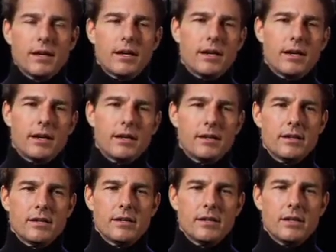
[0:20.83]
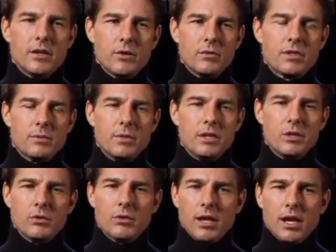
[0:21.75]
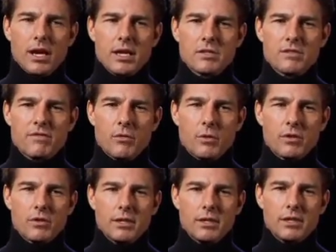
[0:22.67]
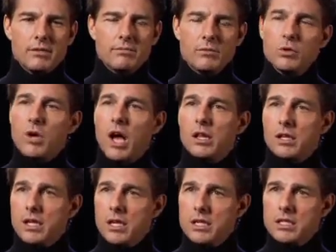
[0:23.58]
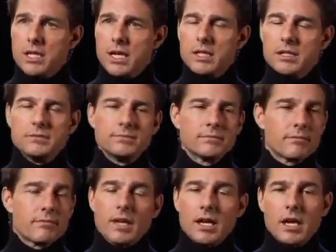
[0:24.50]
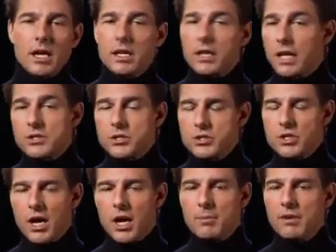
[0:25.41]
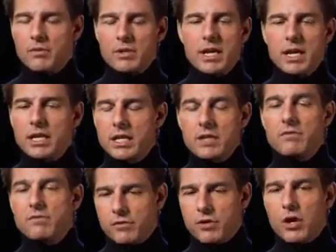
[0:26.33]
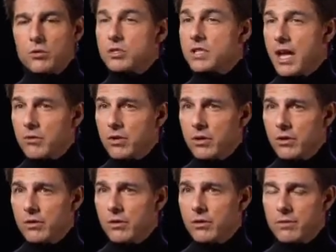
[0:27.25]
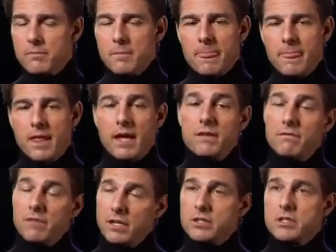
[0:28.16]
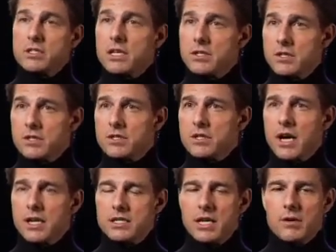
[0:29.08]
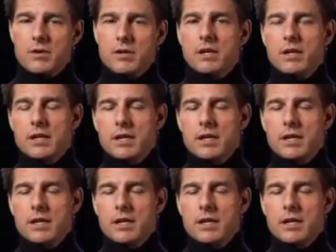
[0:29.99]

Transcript: uh, you know, to be utilized for the new colony on Titan. And that's his job. Every day he goes down to Earth and Vika stays in the Sky Tower,